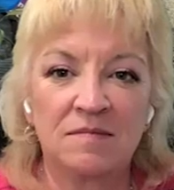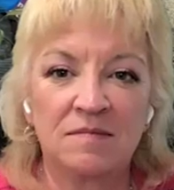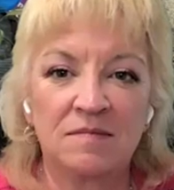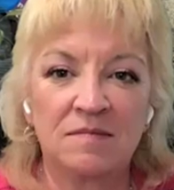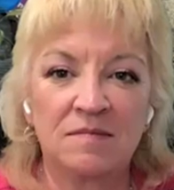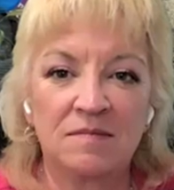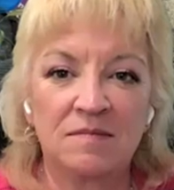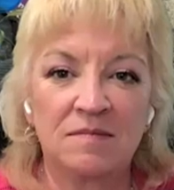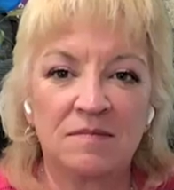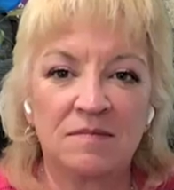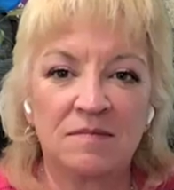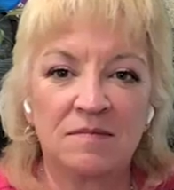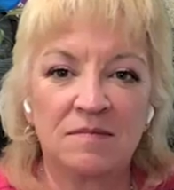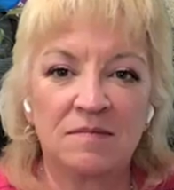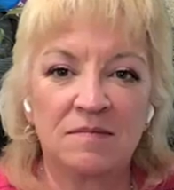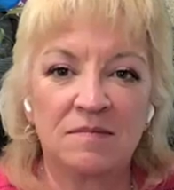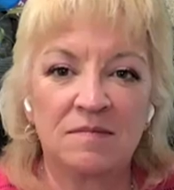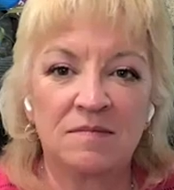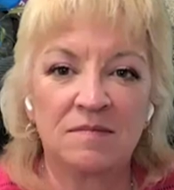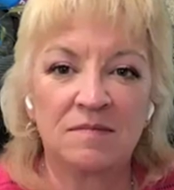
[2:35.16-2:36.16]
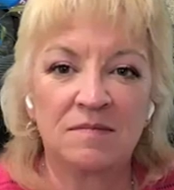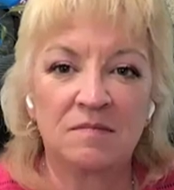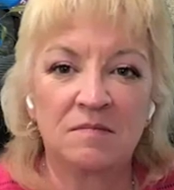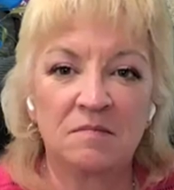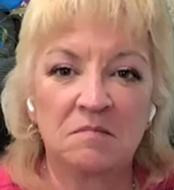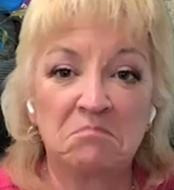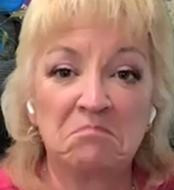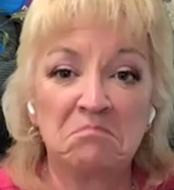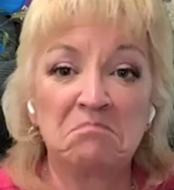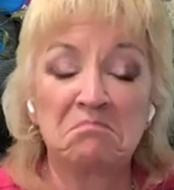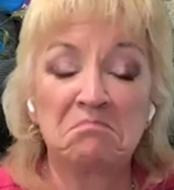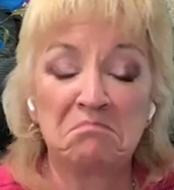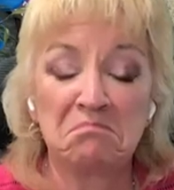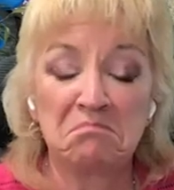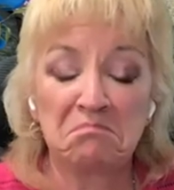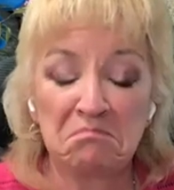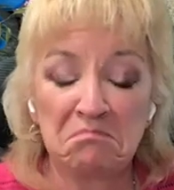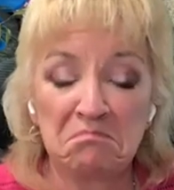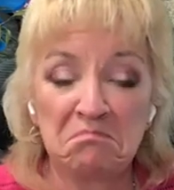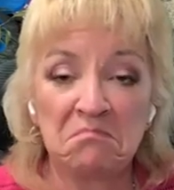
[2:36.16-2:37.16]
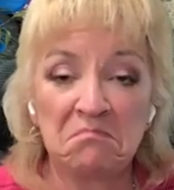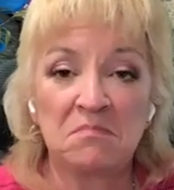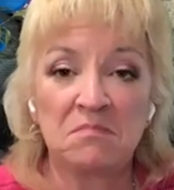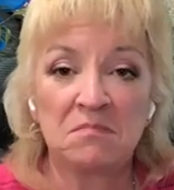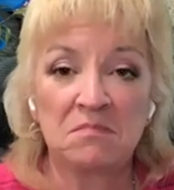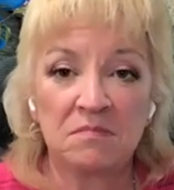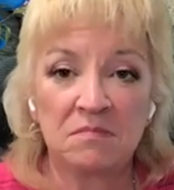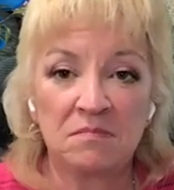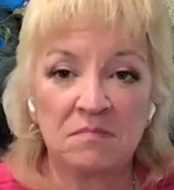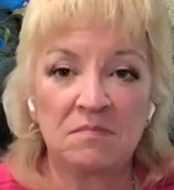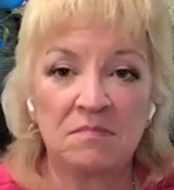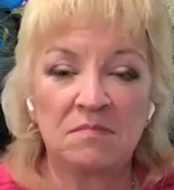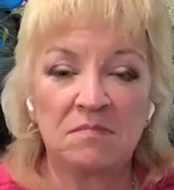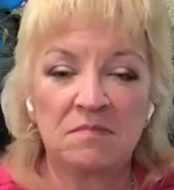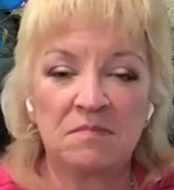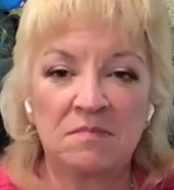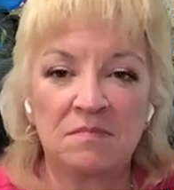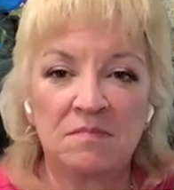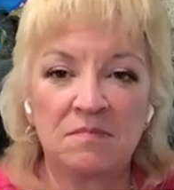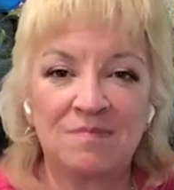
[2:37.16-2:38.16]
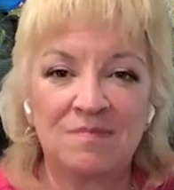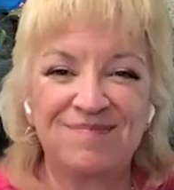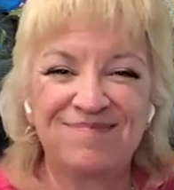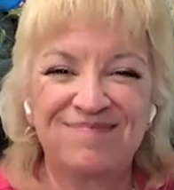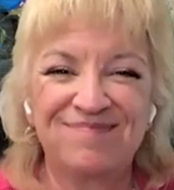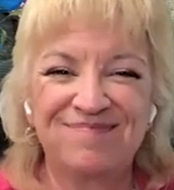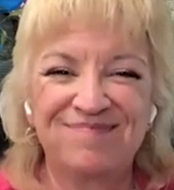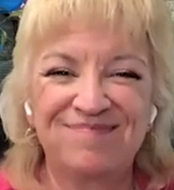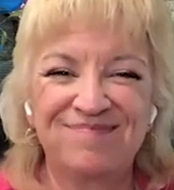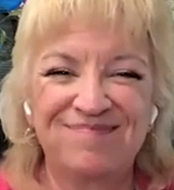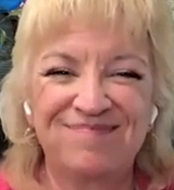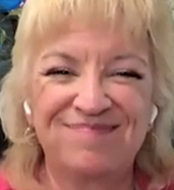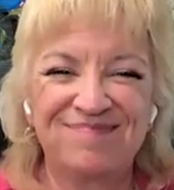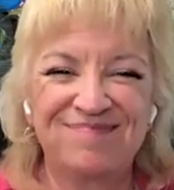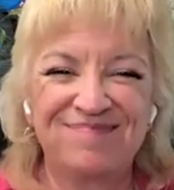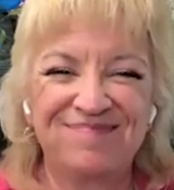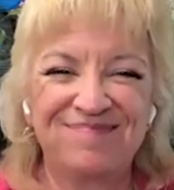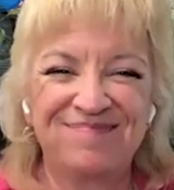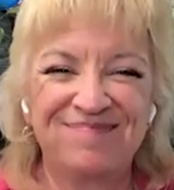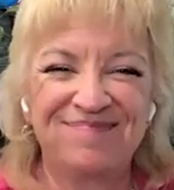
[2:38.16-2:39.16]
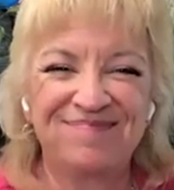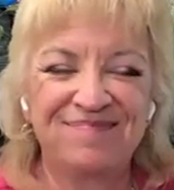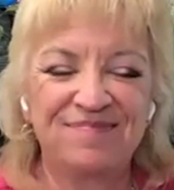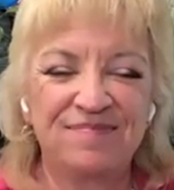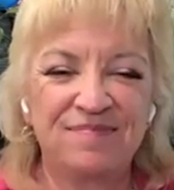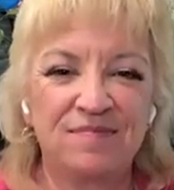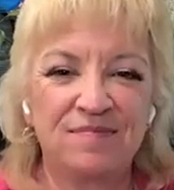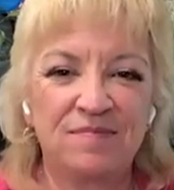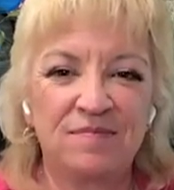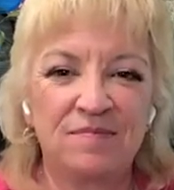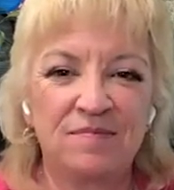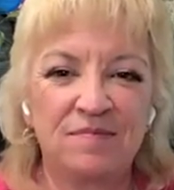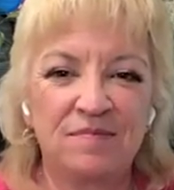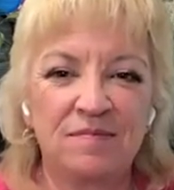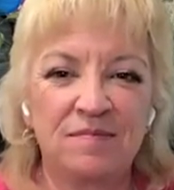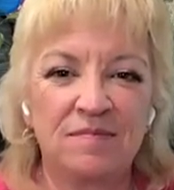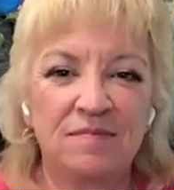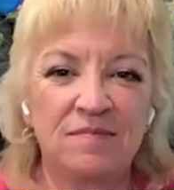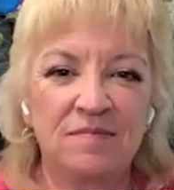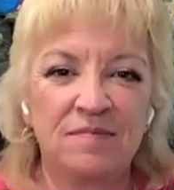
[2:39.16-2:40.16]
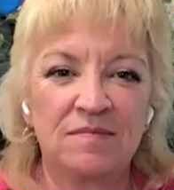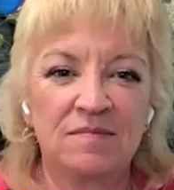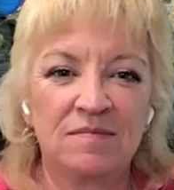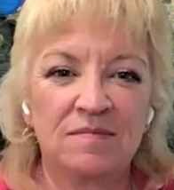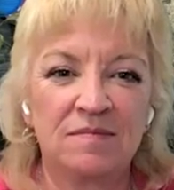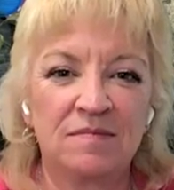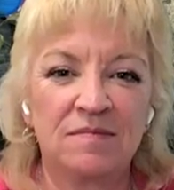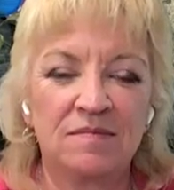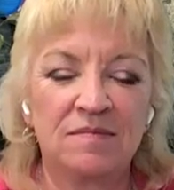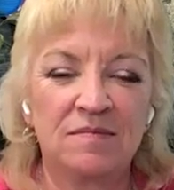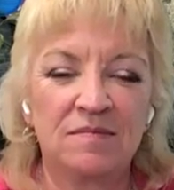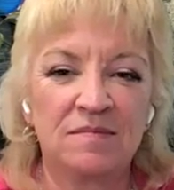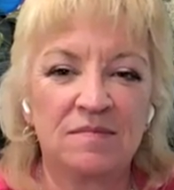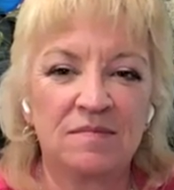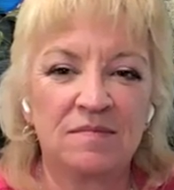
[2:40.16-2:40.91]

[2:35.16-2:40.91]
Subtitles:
This person isn't speaking.